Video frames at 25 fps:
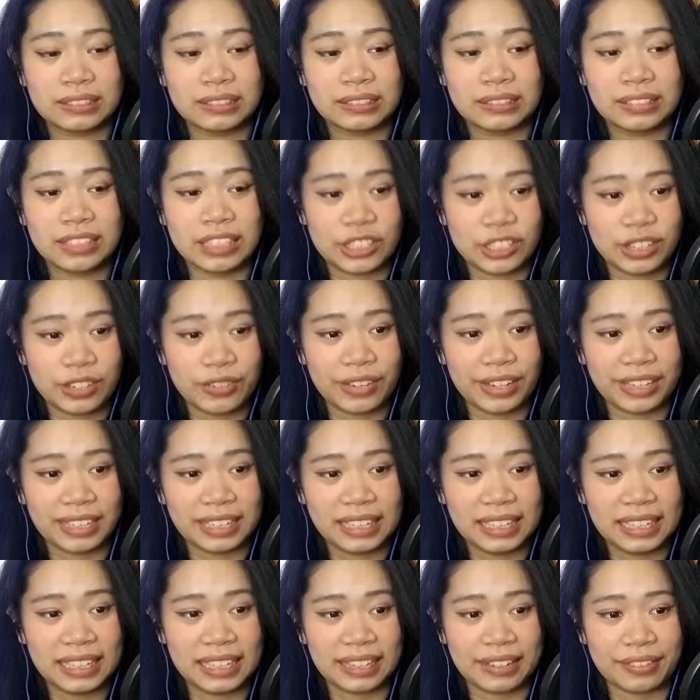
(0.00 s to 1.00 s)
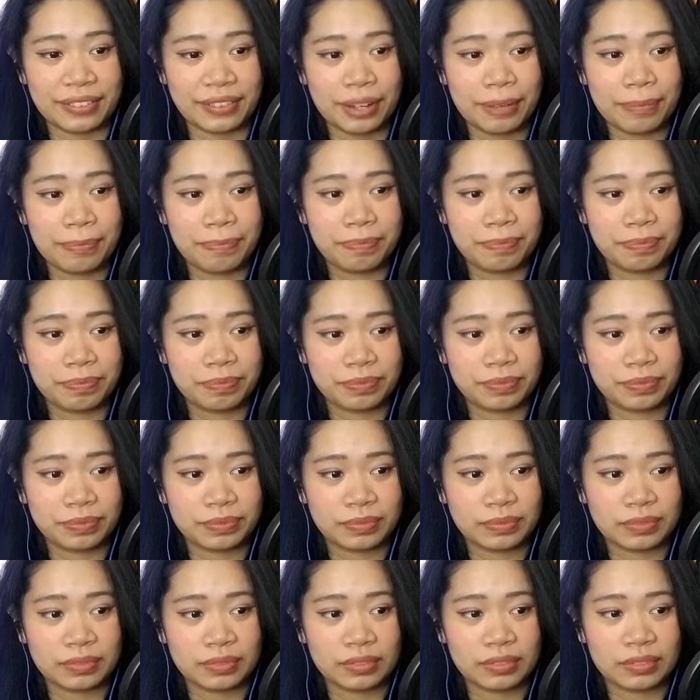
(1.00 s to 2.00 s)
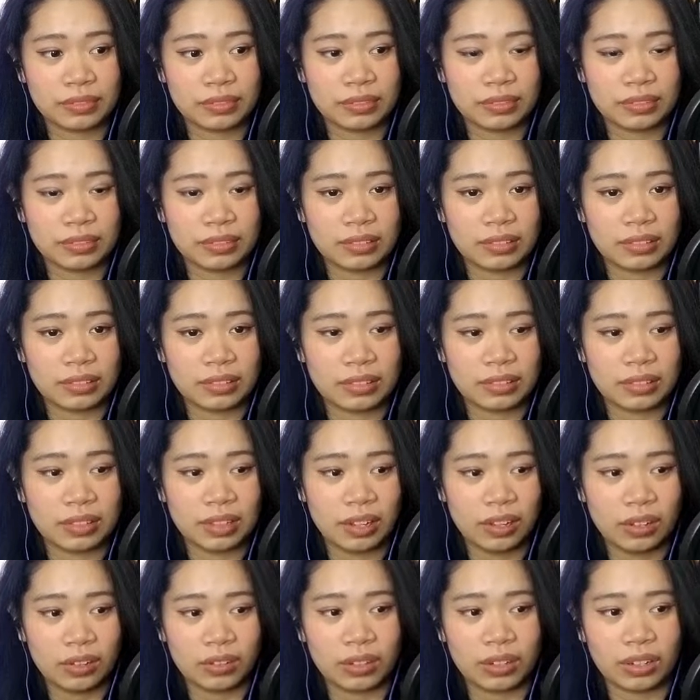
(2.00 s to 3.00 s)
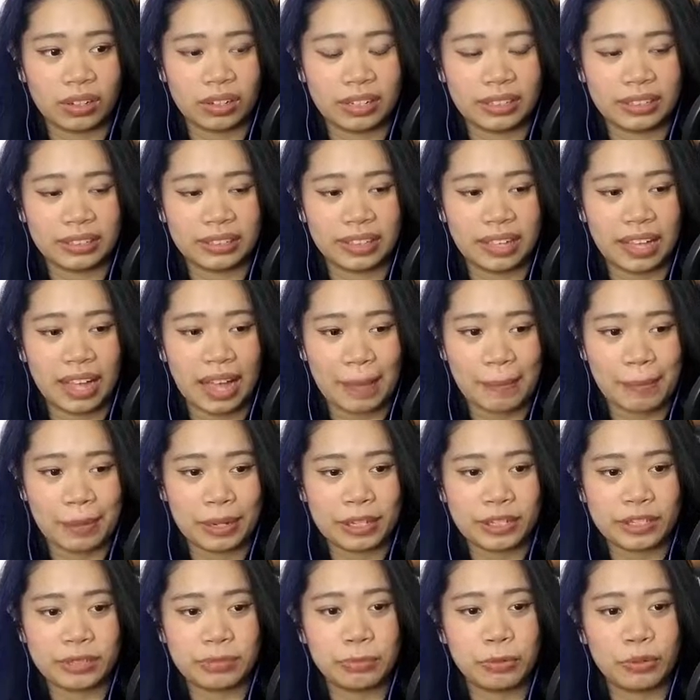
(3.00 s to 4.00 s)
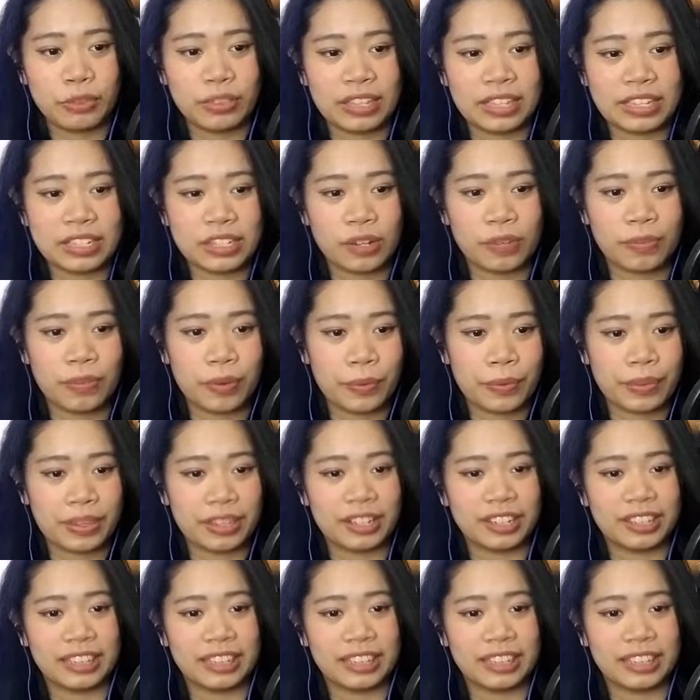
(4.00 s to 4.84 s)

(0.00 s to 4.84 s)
Did she finally give up? Oh god, I better smooth things over with her